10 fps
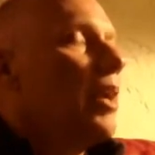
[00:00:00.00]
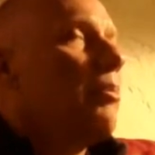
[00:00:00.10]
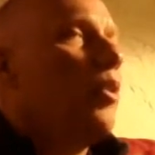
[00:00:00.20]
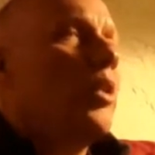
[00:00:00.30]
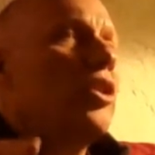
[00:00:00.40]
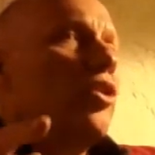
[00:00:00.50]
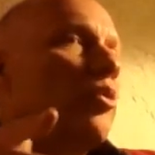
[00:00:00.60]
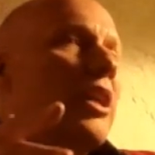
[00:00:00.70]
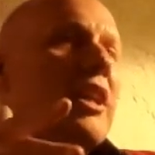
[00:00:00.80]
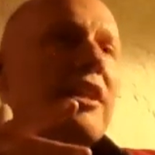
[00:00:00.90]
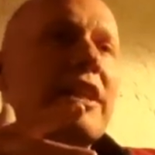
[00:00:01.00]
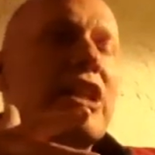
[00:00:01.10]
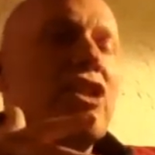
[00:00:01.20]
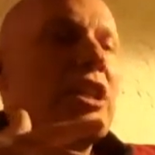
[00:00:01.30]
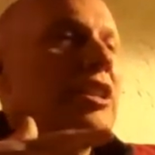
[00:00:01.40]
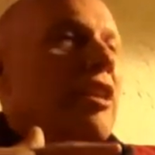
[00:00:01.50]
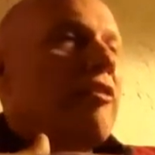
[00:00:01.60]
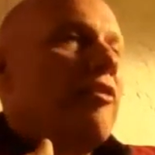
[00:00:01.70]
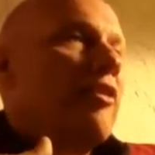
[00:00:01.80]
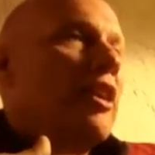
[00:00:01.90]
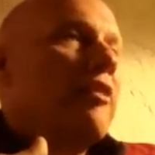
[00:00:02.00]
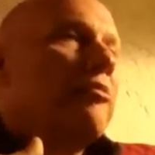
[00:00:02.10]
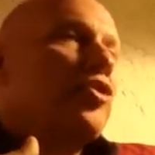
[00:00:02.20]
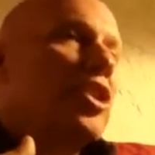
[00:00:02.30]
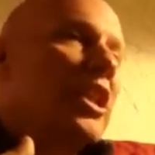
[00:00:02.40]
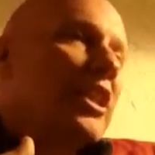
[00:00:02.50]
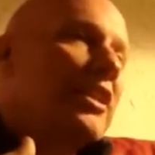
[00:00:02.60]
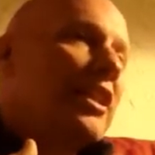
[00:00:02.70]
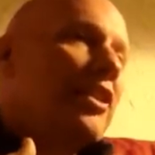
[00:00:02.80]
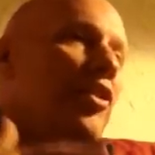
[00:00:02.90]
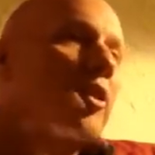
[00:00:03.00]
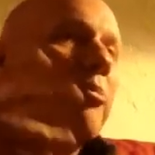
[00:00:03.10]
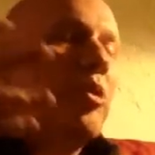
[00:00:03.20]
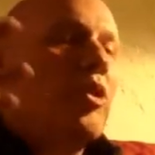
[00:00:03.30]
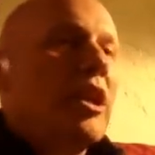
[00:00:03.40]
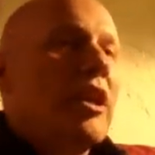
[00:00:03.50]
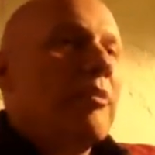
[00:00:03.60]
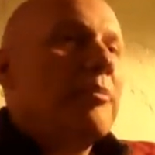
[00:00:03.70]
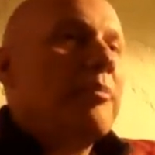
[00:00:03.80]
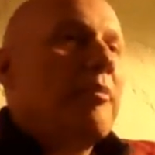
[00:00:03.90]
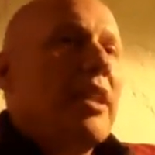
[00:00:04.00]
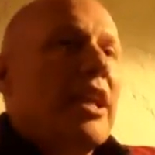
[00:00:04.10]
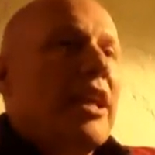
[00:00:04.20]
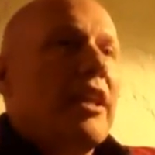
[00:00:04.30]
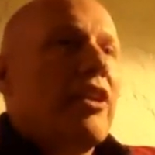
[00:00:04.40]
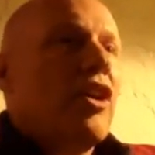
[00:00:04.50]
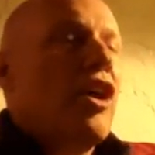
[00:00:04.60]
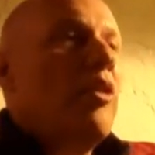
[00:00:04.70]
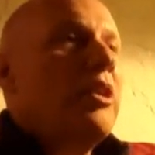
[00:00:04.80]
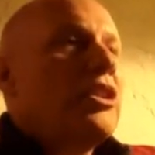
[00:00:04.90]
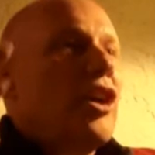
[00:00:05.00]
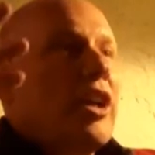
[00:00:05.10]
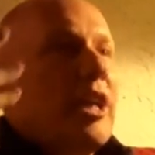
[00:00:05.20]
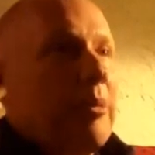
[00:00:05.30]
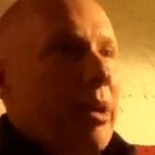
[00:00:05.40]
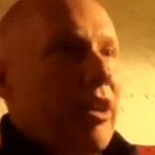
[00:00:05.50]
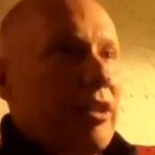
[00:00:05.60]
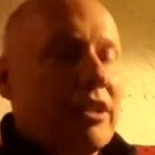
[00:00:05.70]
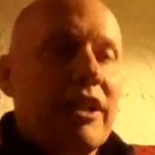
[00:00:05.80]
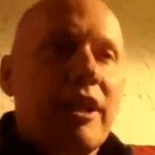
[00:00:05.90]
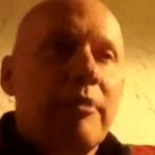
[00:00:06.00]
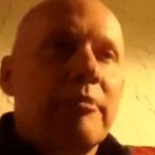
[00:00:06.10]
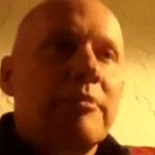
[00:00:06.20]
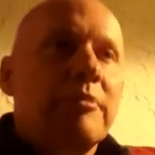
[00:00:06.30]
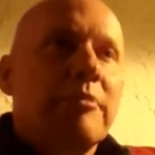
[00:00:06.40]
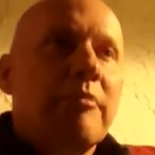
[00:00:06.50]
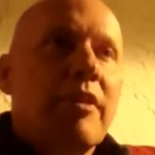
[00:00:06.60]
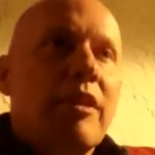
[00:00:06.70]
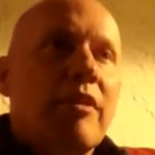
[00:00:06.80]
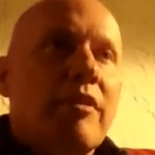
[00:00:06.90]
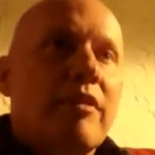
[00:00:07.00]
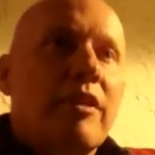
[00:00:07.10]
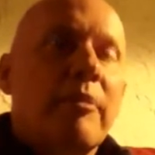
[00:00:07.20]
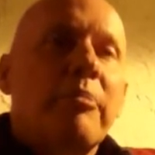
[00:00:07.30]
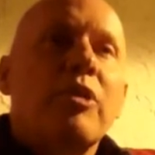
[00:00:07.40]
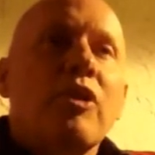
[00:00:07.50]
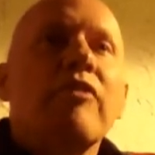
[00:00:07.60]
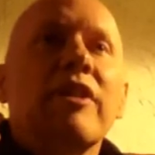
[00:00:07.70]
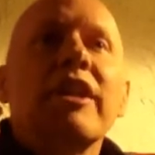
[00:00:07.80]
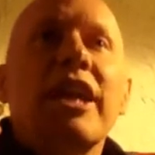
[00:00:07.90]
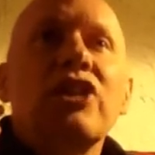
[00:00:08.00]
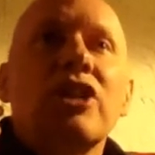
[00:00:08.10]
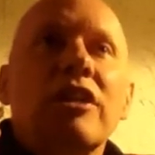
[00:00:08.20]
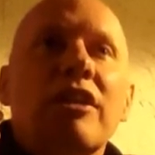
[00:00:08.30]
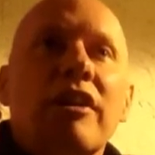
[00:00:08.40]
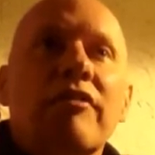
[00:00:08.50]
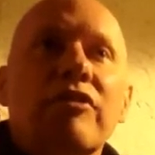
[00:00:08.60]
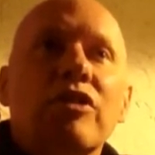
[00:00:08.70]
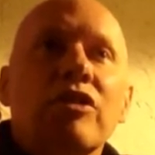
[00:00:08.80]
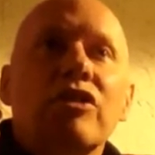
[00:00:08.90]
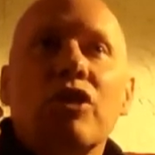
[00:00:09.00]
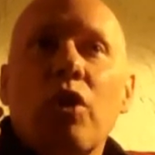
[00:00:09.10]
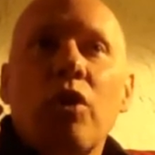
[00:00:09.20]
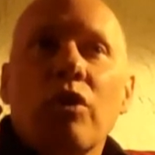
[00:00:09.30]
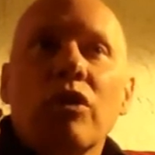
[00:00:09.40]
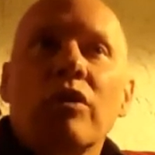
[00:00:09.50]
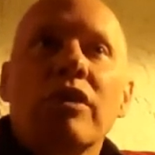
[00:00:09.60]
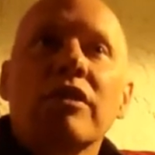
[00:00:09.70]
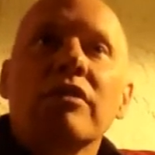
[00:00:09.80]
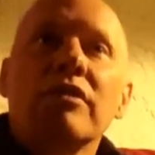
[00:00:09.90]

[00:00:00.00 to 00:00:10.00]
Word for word: But when you read the teachings of, of Jesus or Buddha, they're always talking about um, the purification of your soul or